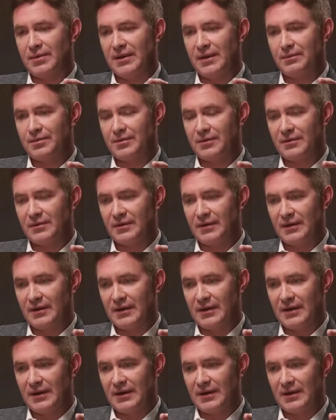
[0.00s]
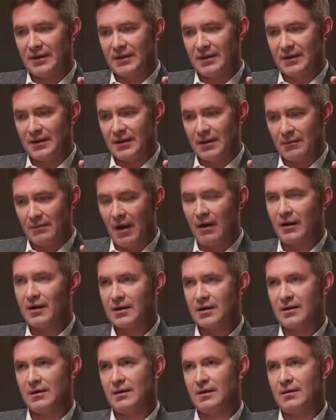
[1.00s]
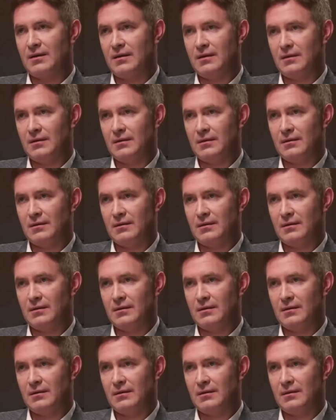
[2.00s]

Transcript: people in America,